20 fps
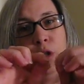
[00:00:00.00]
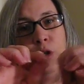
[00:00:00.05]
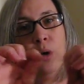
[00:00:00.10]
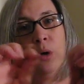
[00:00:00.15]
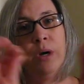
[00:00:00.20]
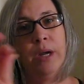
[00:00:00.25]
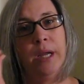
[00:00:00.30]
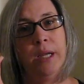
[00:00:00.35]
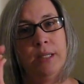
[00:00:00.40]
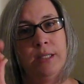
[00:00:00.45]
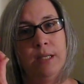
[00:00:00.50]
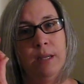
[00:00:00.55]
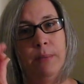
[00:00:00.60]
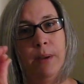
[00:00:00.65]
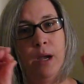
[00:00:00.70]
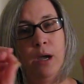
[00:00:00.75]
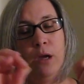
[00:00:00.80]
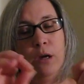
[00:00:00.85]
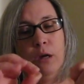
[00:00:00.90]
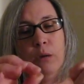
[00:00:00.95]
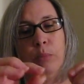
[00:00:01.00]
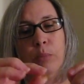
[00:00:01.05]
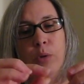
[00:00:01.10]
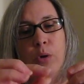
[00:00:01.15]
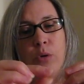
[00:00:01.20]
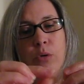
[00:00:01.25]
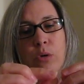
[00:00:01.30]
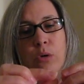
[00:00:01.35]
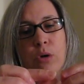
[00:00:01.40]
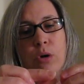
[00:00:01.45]
your antibiotic
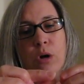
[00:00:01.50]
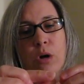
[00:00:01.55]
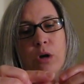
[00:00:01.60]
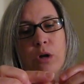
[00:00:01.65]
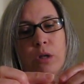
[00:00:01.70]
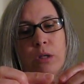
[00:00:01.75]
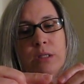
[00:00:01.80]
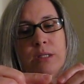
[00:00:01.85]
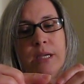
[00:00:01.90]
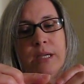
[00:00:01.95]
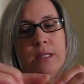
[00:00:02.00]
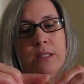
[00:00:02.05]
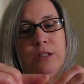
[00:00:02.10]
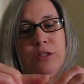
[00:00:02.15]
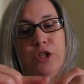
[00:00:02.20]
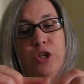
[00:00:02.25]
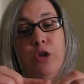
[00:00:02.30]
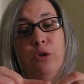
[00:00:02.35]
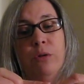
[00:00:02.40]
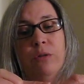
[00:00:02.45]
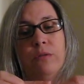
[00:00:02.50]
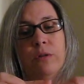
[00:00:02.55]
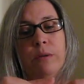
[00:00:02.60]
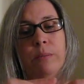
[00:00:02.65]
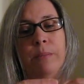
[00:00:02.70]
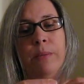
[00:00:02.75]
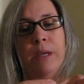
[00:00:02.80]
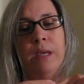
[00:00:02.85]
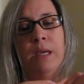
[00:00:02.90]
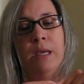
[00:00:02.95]
protocol. It takes 2 of
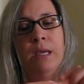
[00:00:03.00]
them.